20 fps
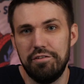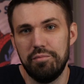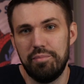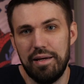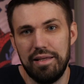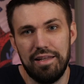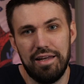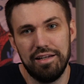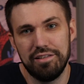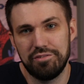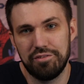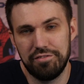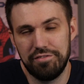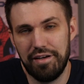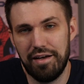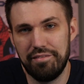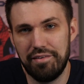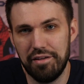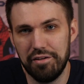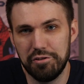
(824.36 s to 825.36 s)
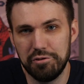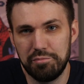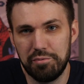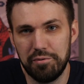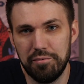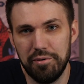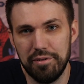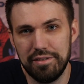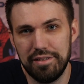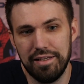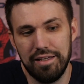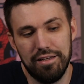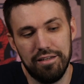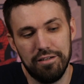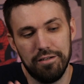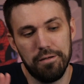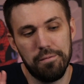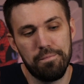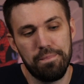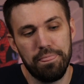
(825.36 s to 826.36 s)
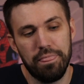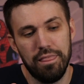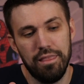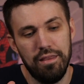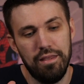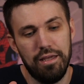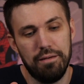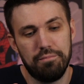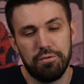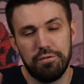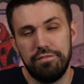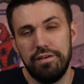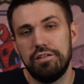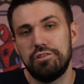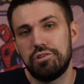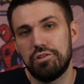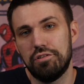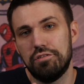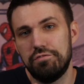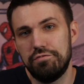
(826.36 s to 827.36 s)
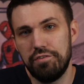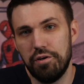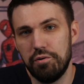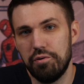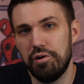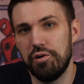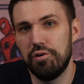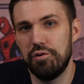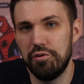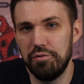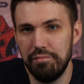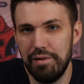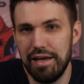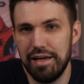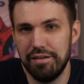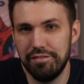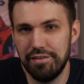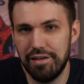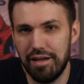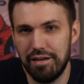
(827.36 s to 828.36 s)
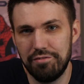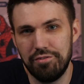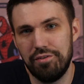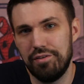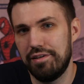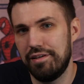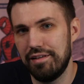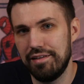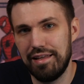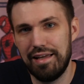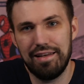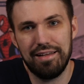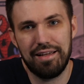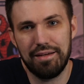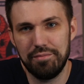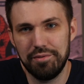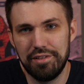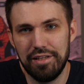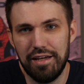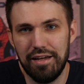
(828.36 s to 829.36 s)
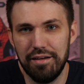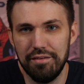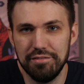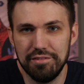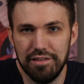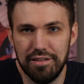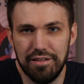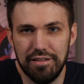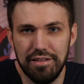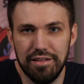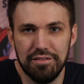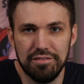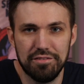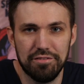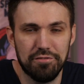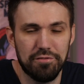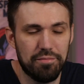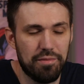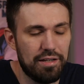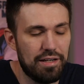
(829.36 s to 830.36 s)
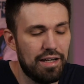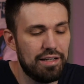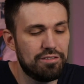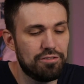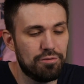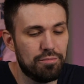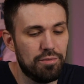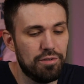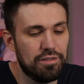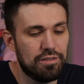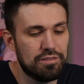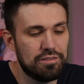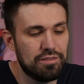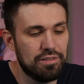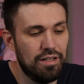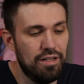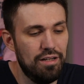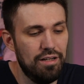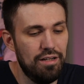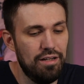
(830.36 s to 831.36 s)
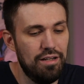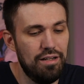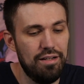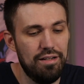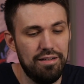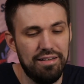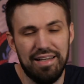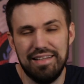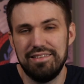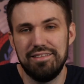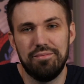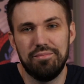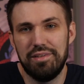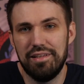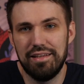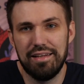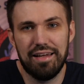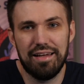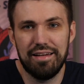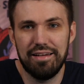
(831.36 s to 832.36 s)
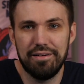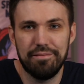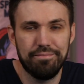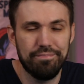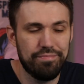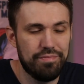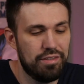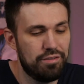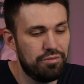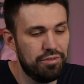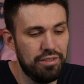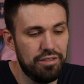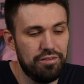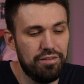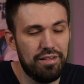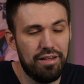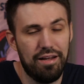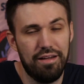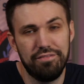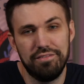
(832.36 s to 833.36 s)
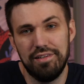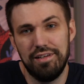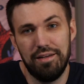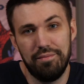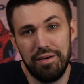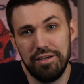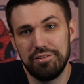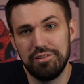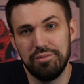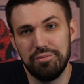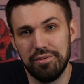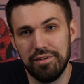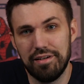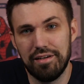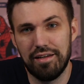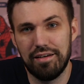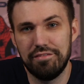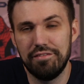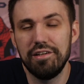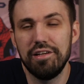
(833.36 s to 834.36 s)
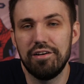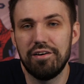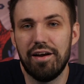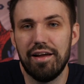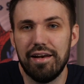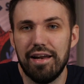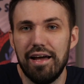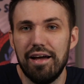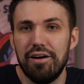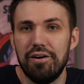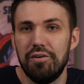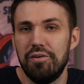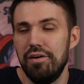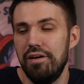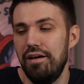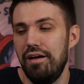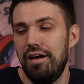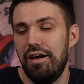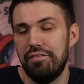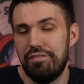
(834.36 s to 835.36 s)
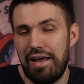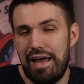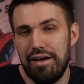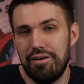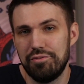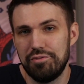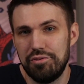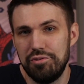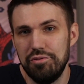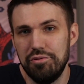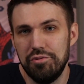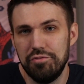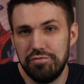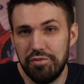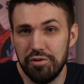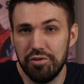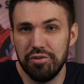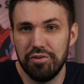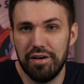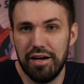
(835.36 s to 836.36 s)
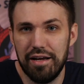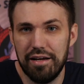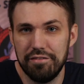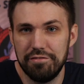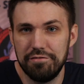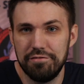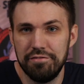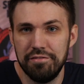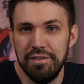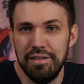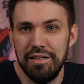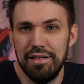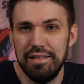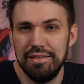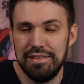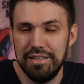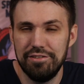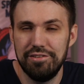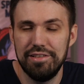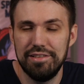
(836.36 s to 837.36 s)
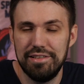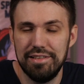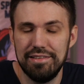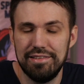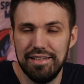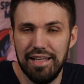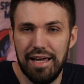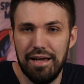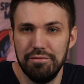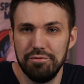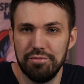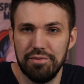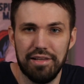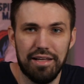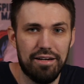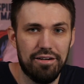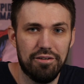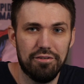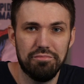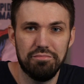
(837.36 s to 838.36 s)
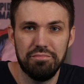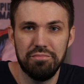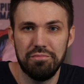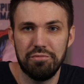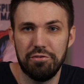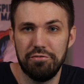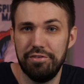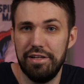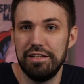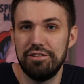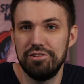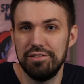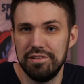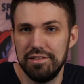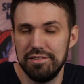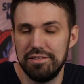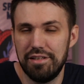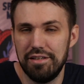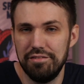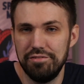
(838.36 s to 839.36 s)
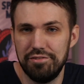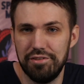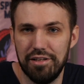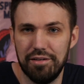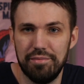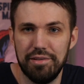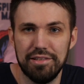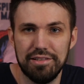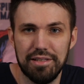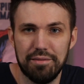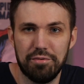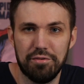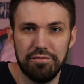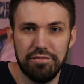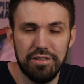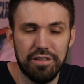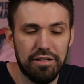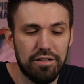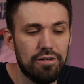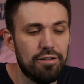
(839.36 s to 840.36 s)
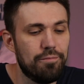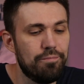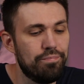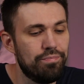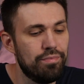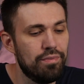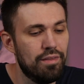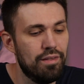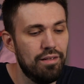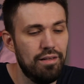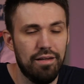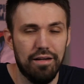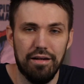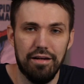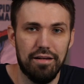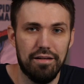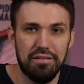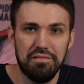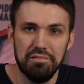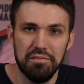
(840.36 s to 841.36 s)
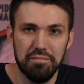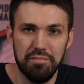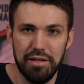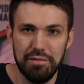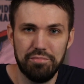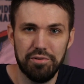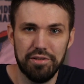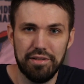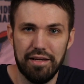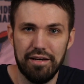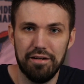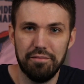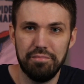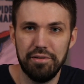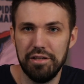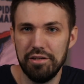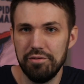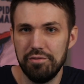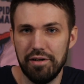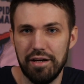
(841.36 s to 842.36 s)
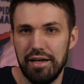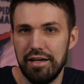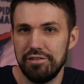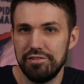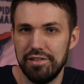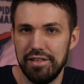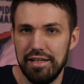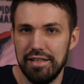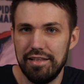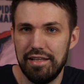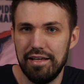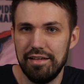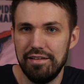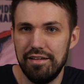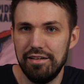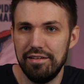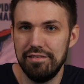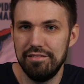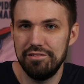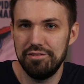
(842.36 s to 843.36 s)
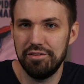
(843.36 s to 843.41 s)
you pay that extra $5 per book to get a professional photo made of it. I've only done that a couple times on some of my nicer books. Not something I really do that often. I'm actually working on a video right now of how to photograph CGC slabs without reflections and stuff, so that'll be a separate video. I may put that up here when I actually get that done,